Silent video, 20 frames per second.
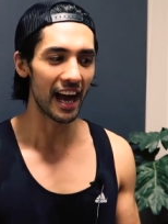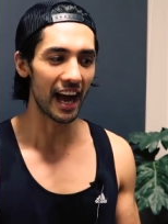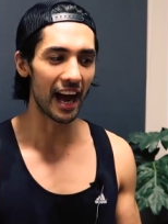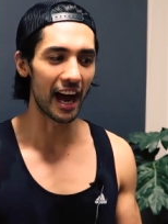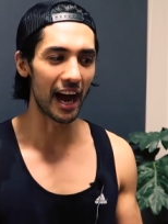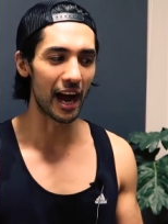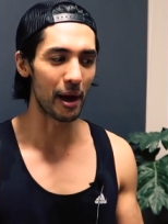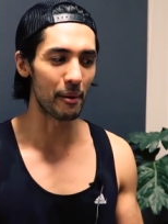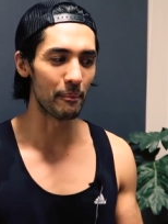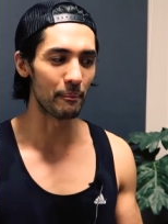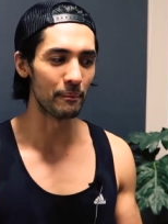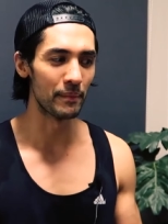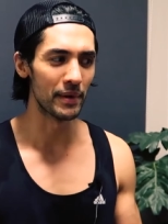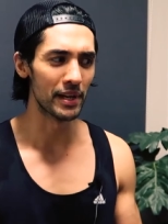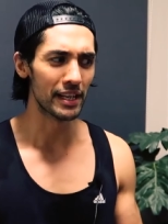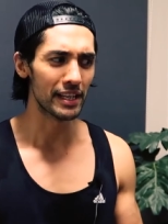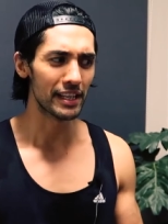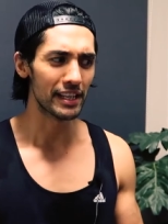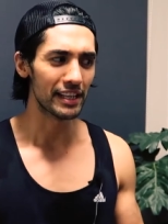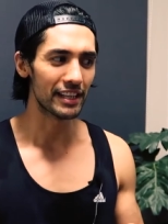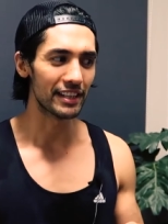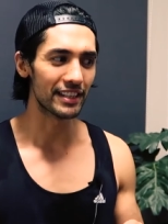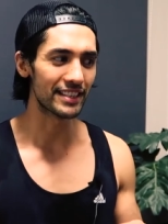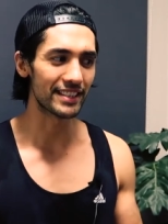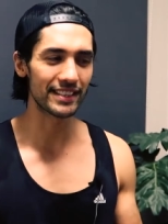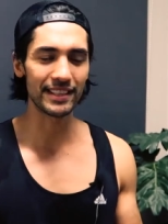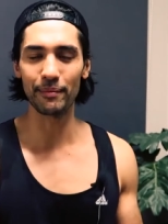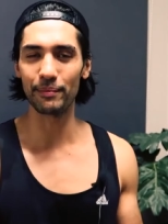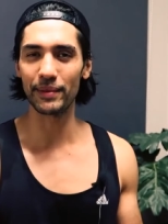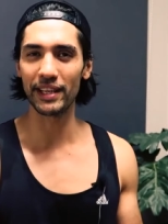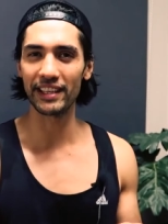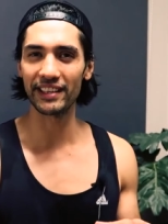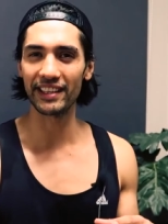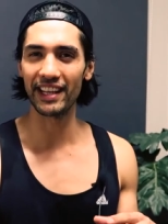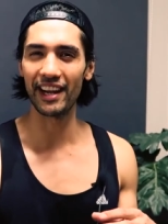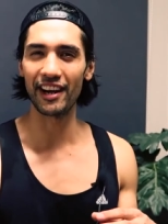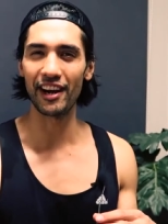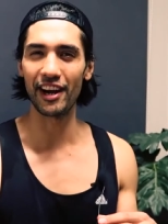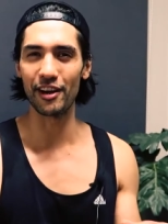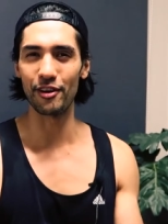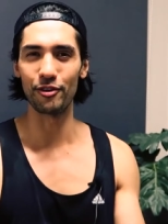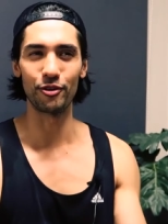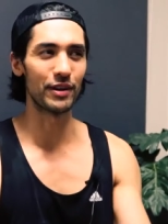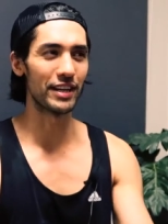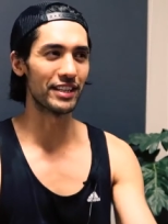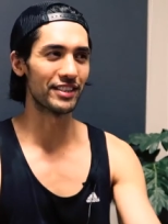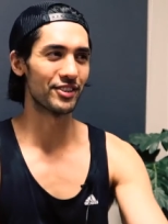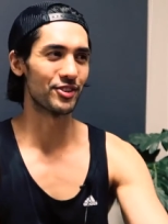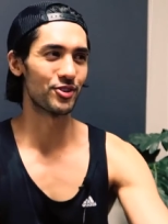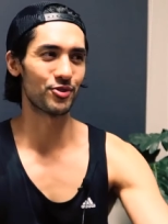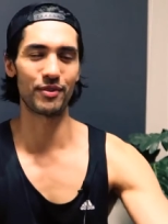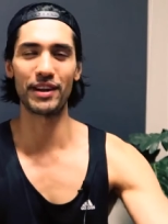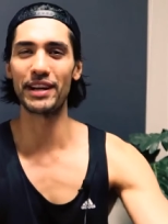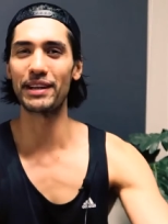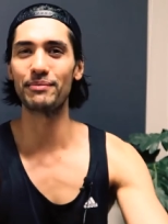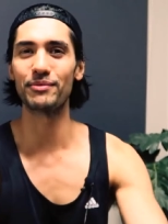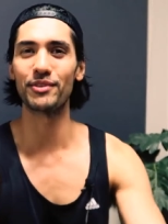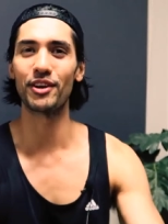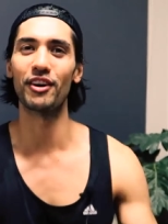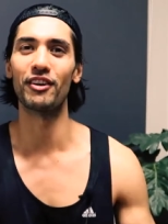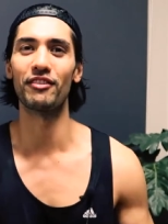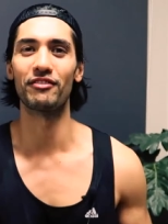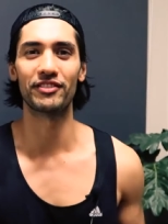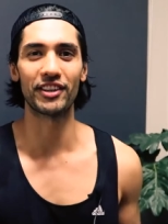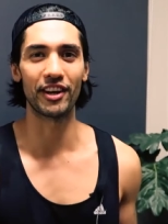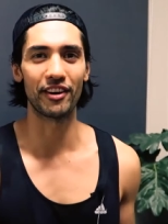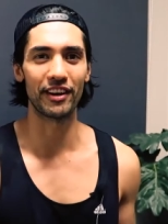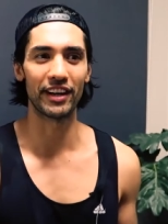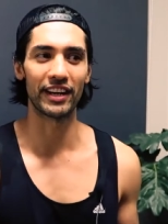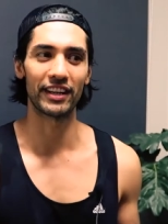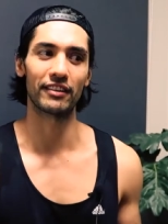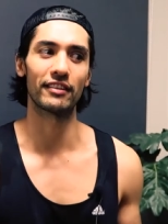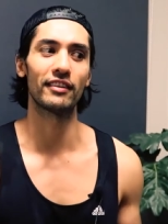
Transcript: Um, it's something that I always dreamed of going,